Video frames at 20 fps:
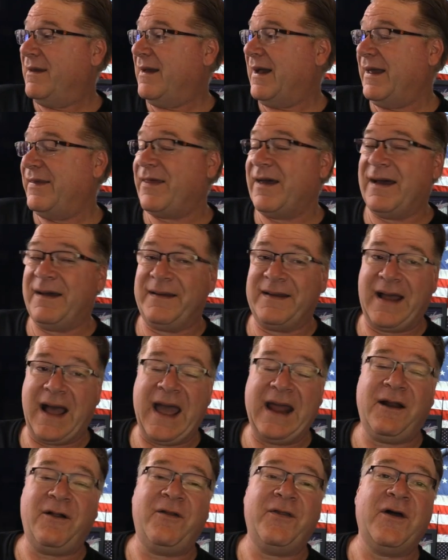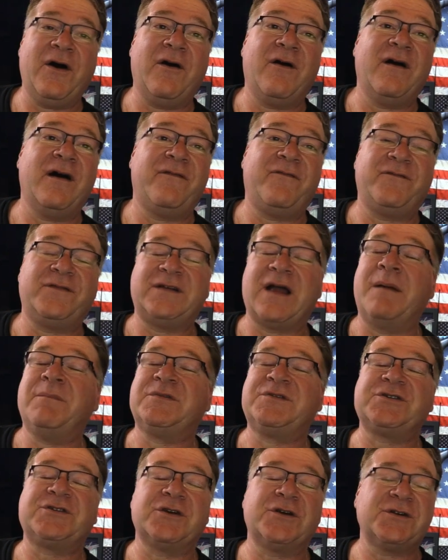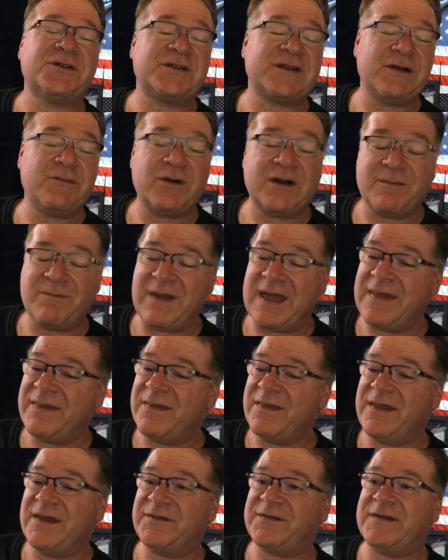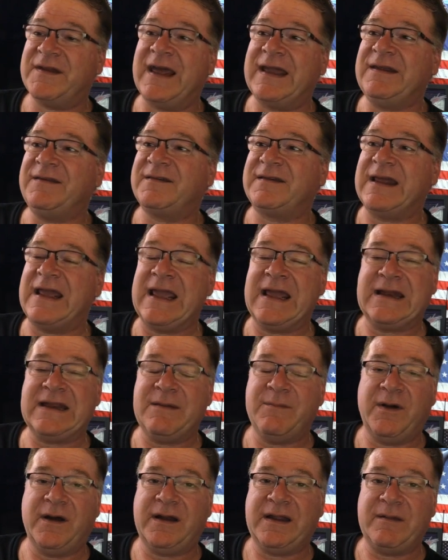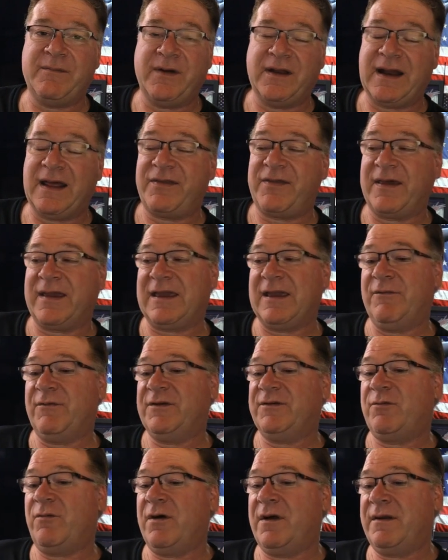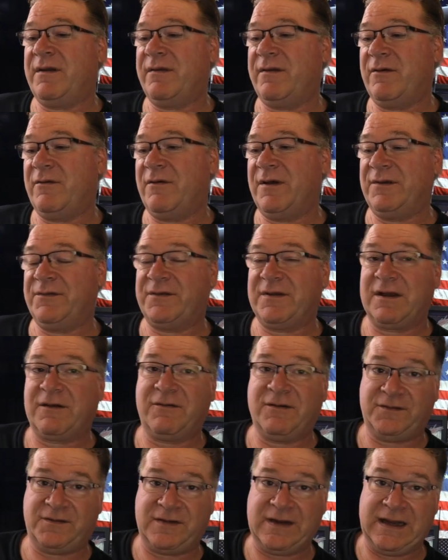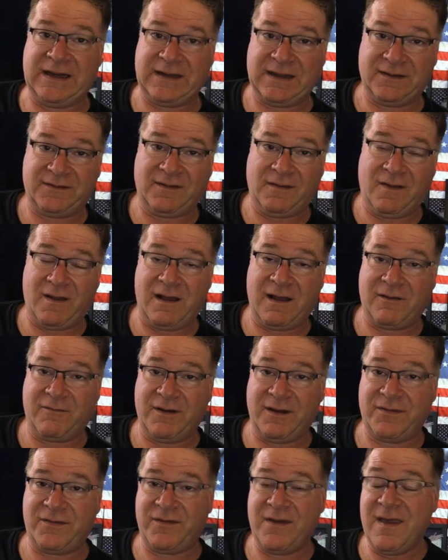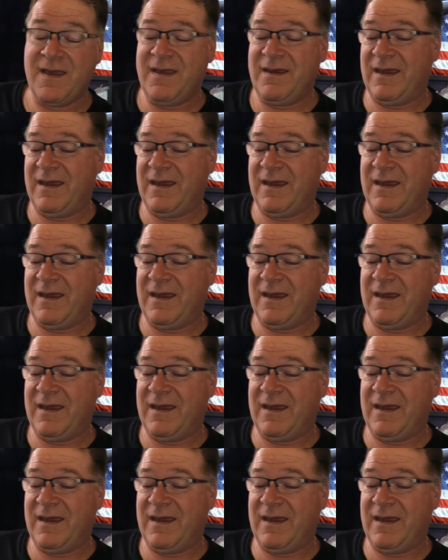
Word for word: I I don't know if I'm sure she would have been this nice to anybody, but I think it was one of the ones that Christine gets along with.